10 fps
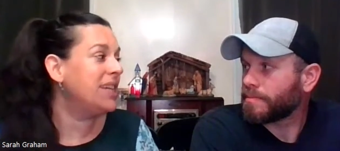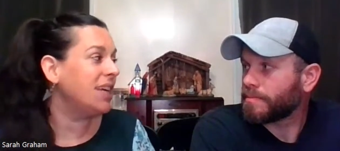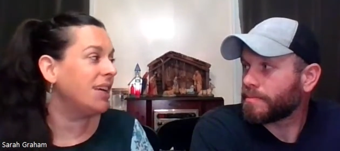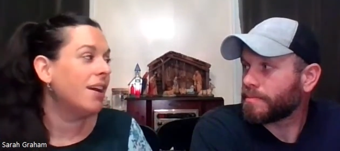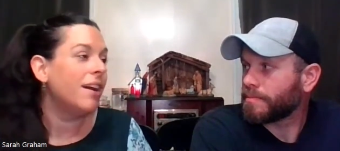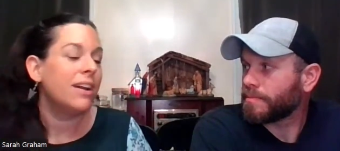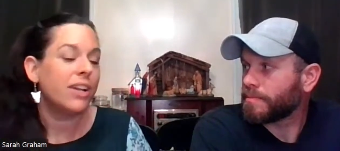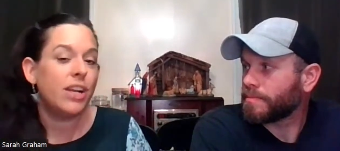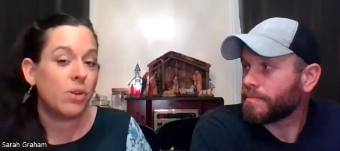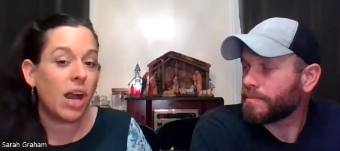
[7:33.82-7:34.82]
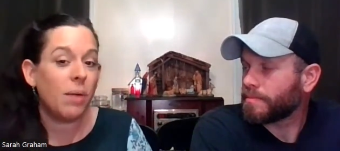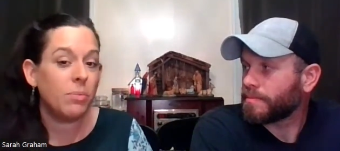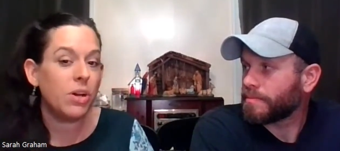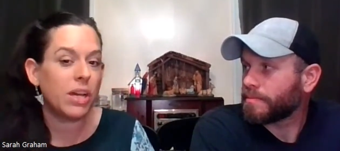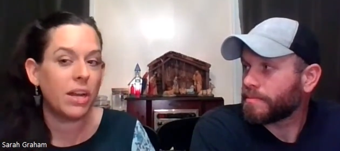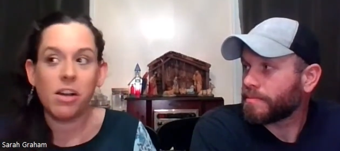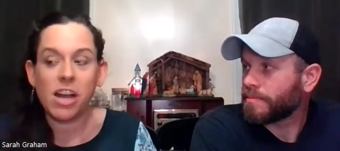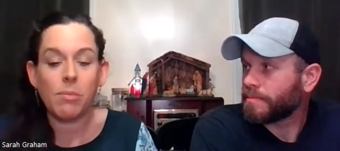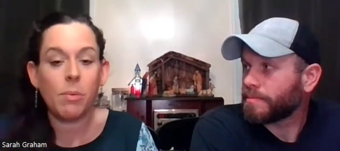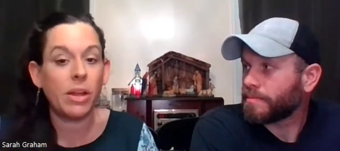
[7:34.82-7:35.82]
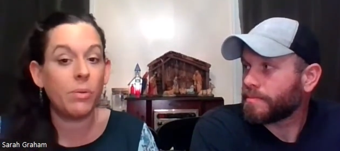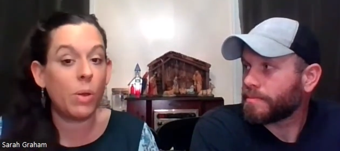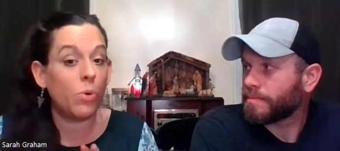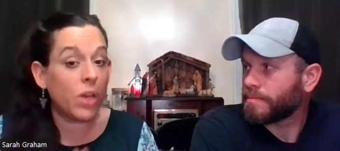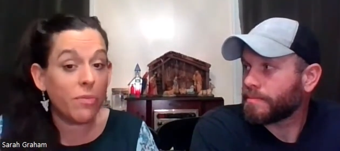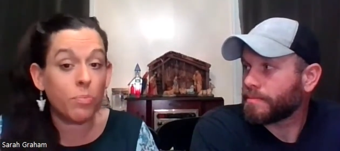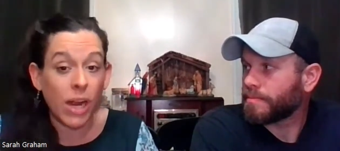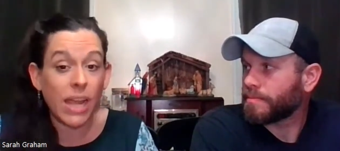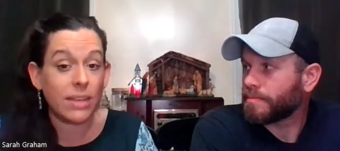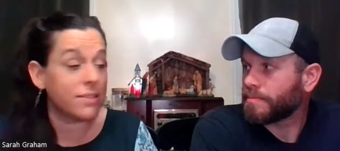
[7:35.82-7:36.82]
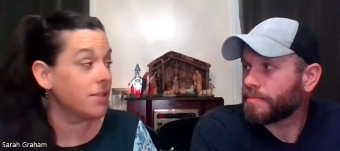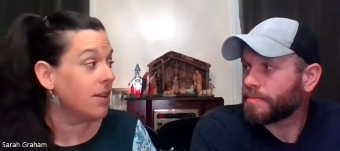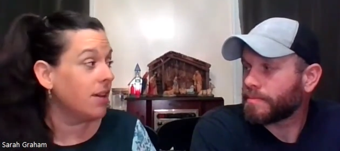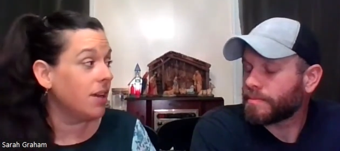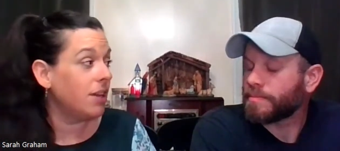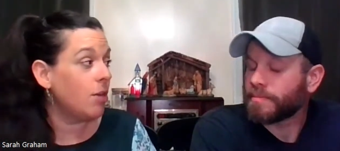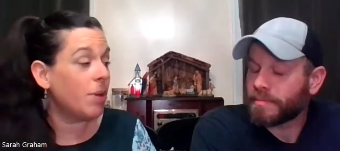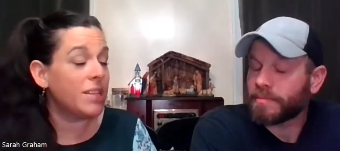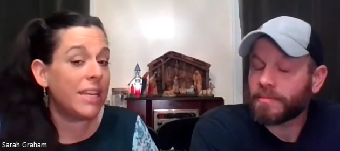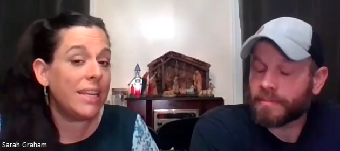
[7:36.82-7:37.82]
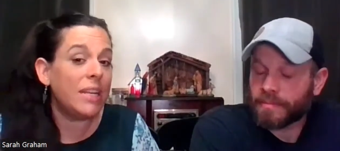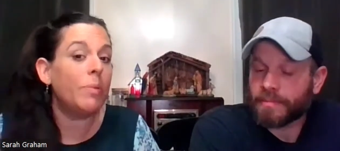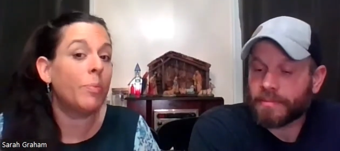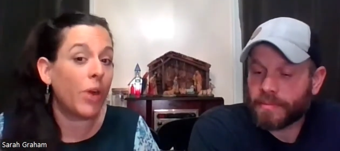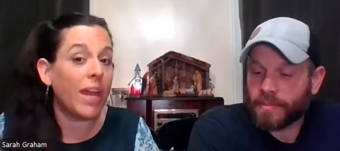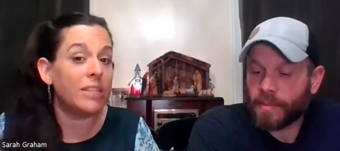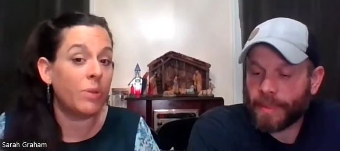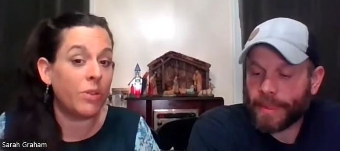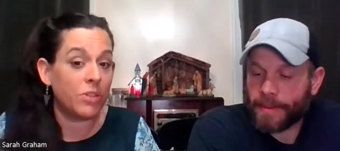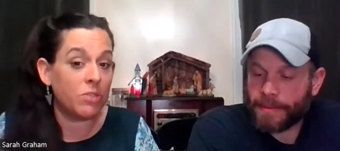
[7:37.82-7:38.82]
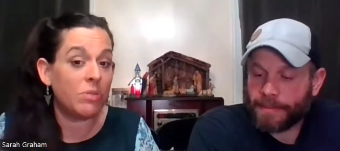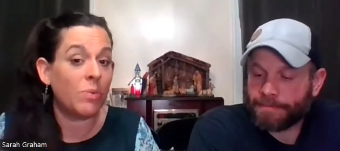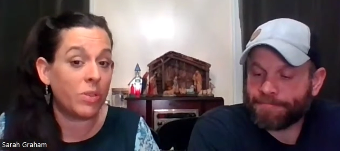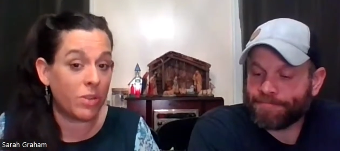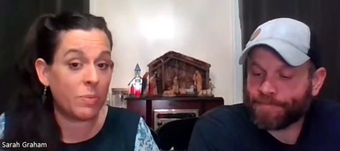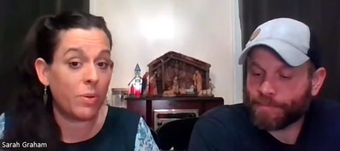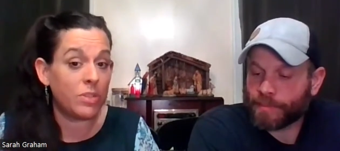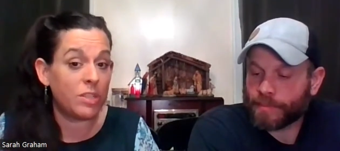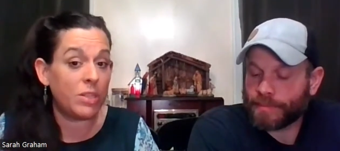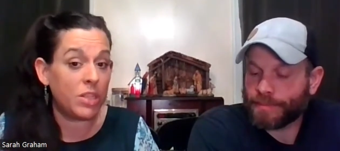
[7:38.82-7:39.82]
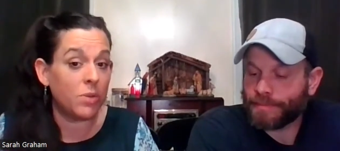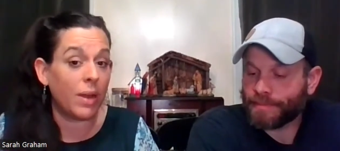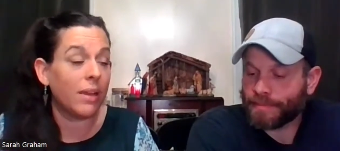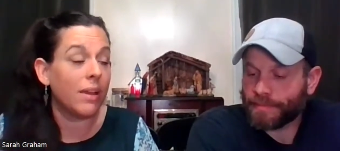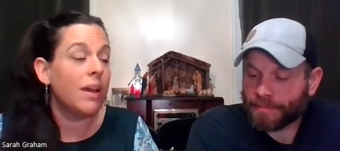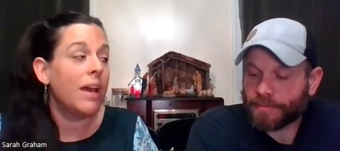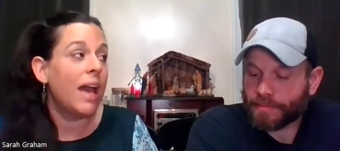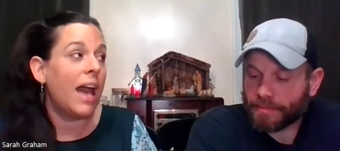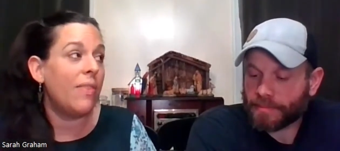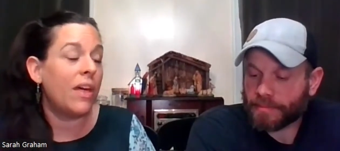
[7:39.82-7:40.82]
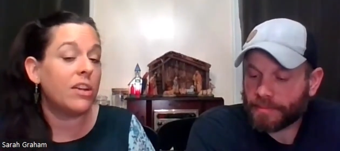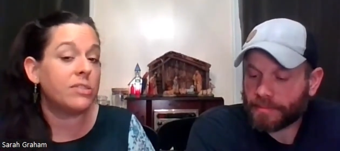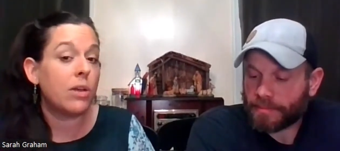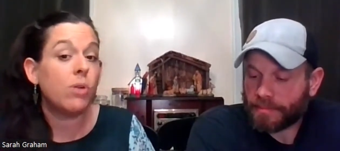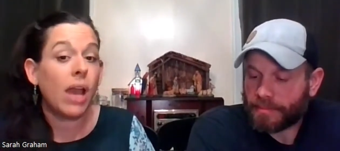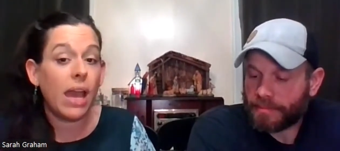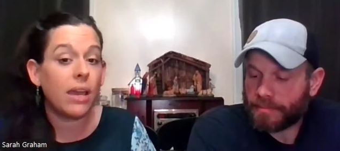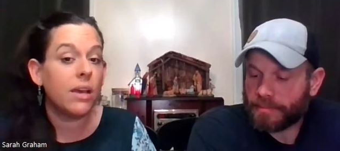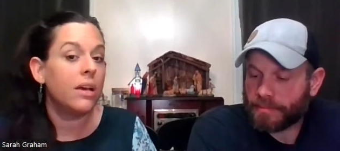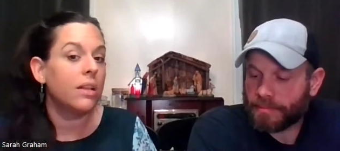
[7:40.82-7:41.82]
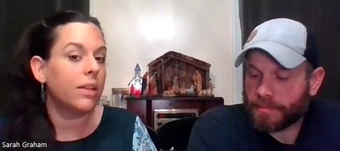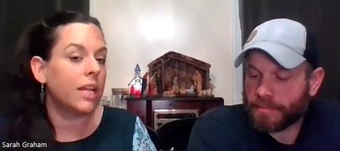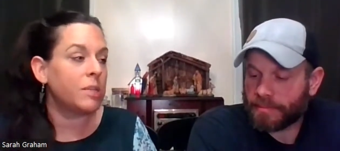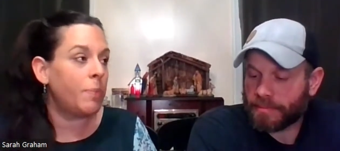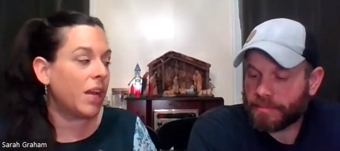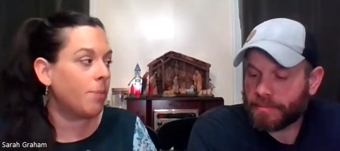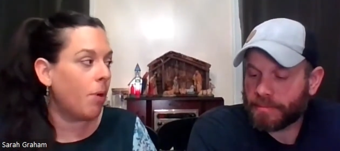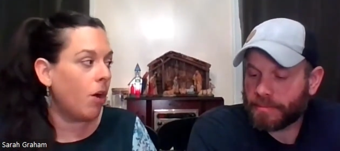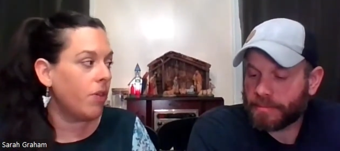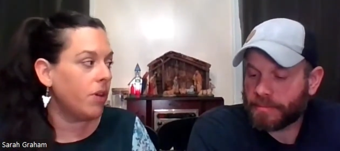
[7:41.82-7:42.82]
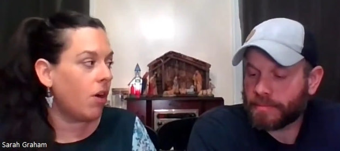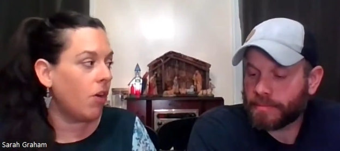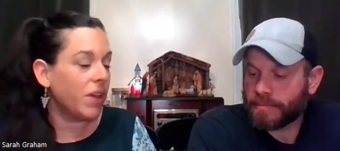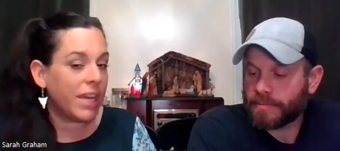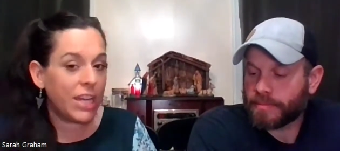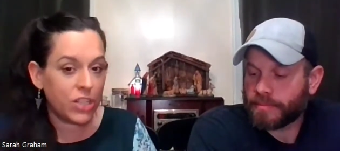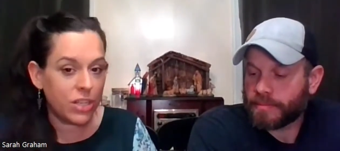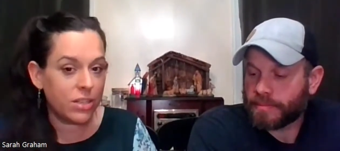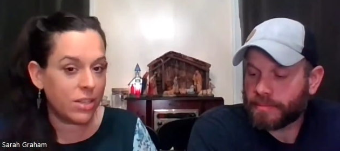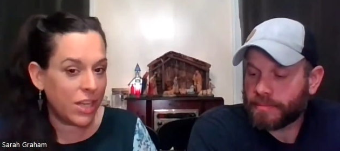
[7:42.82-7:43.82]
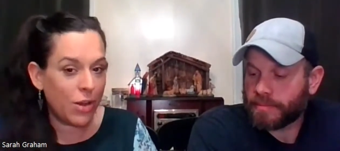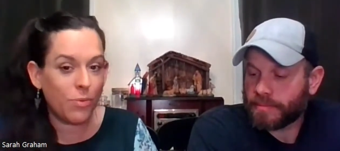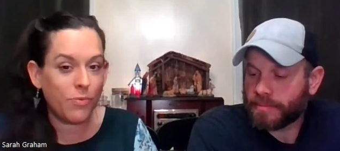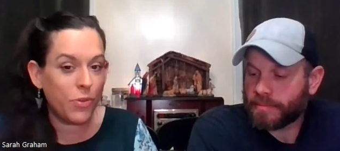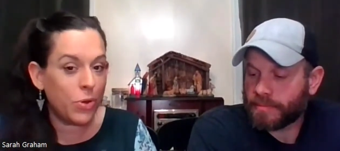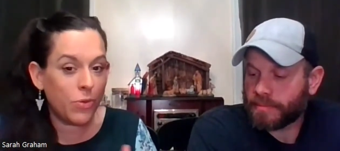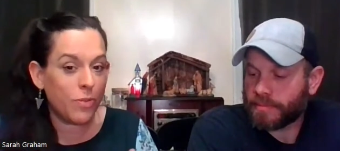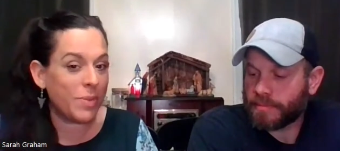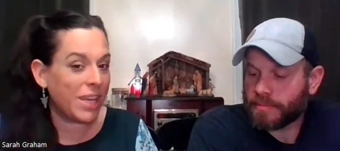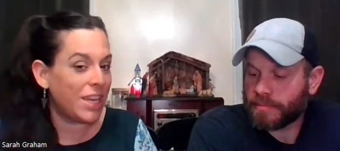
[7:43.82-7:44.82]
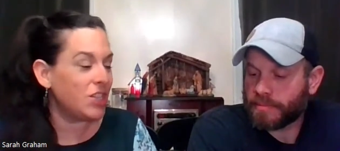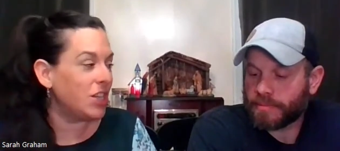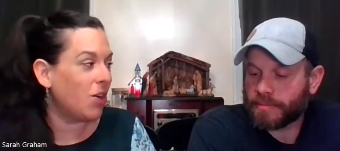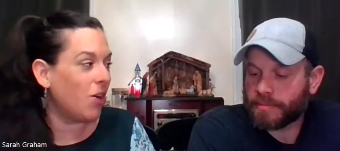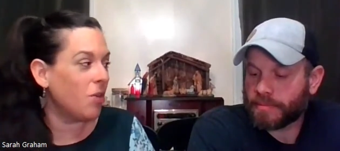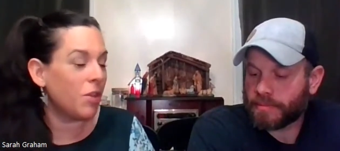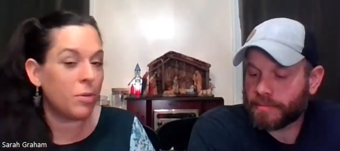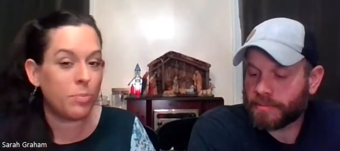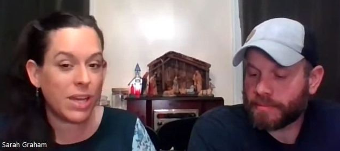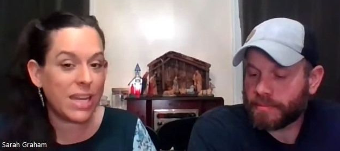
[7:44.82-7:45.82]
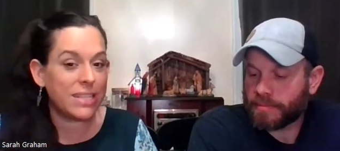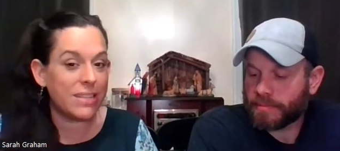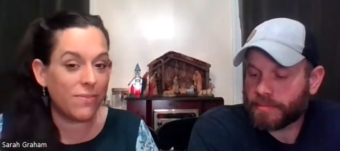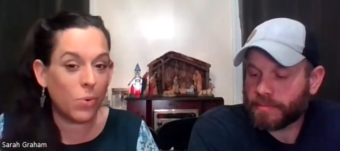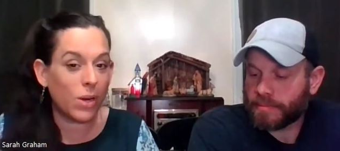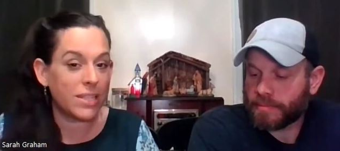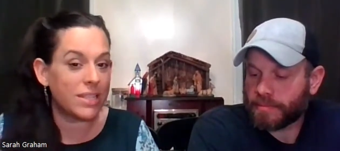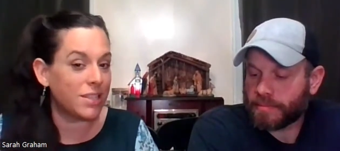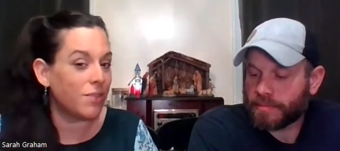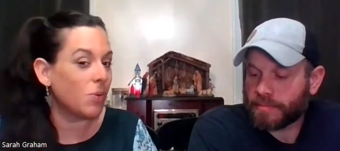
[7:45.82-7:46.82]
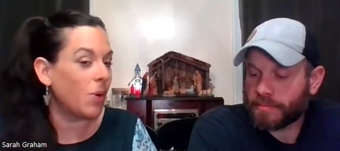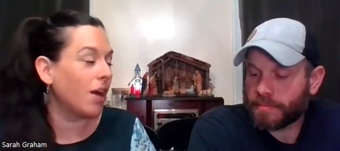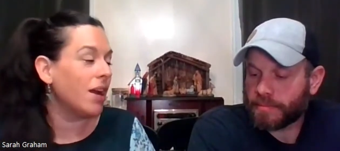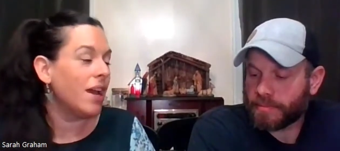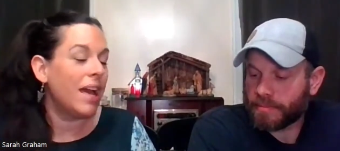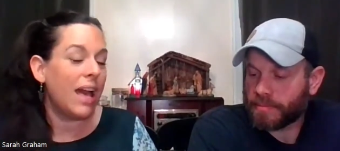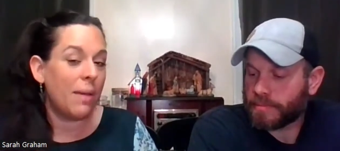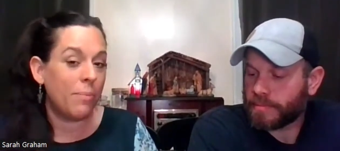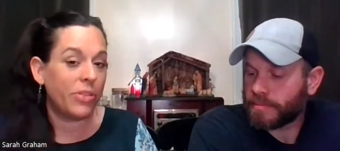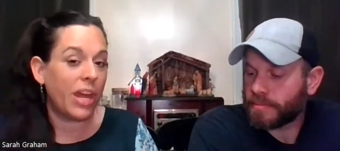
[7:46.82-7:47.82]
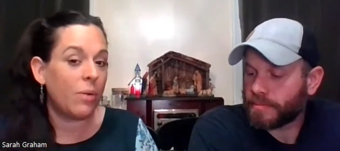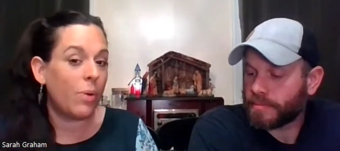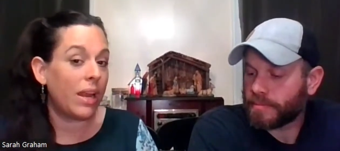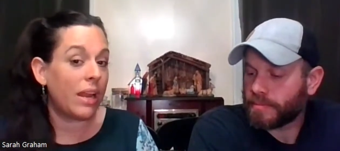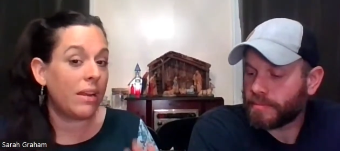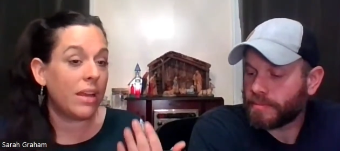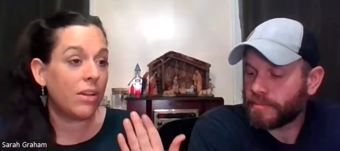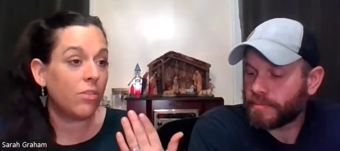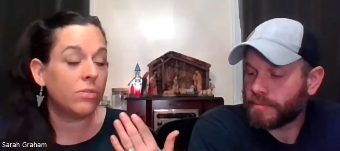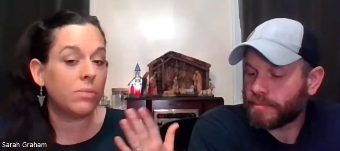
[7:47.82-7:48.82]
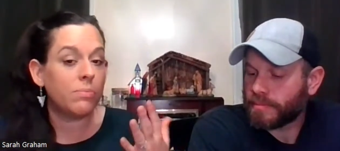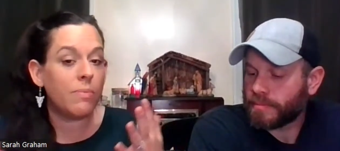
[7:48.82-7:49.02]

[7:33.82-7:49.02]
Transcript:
Speaker 1: did it. You know, come look. And I'll come up and, and we'll give praise, you know, because they need to be praised when they're mm-hmm. doing what they're supposed to be doing. And then I'll say, okay, let's pick up all the all the kitchen, you know, food from the kitchen, all the little plates and forks and silverware, and put that away. And, and he'll